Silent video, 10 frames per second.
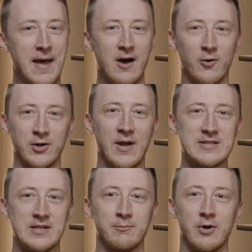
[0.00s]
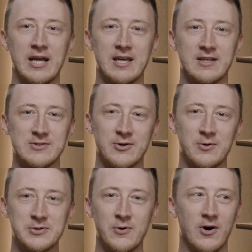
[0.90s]
out, or you accidentally break it because you're
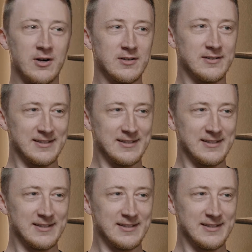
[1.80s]
going too hard.